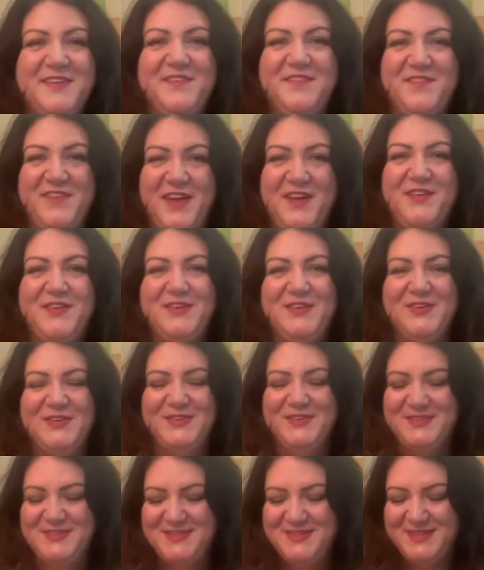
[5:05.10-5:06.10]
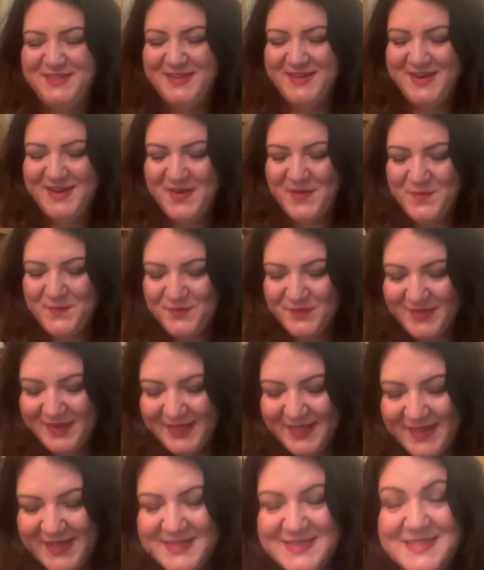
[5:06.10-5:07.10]
Very good.
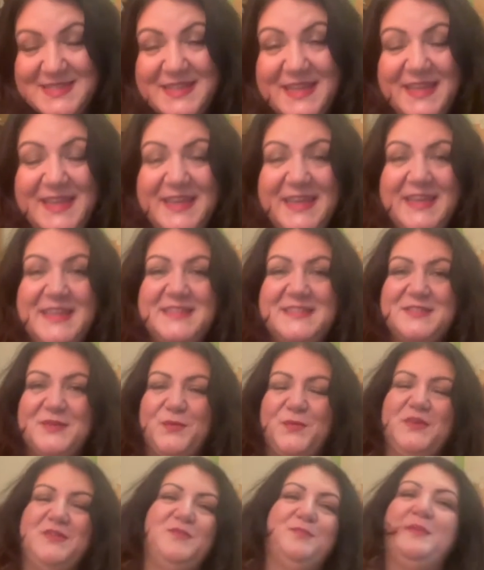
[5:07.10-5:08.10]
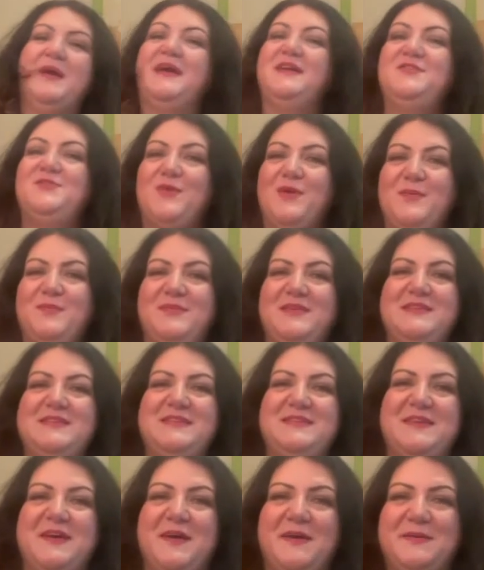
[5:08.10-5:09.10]
Let's sling it with my drum this
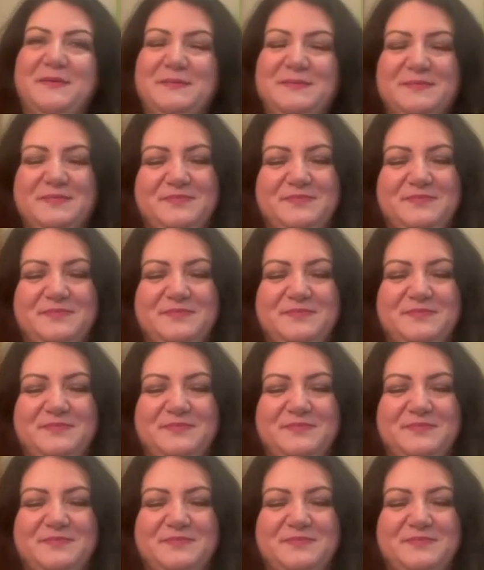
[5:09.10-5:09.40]
time.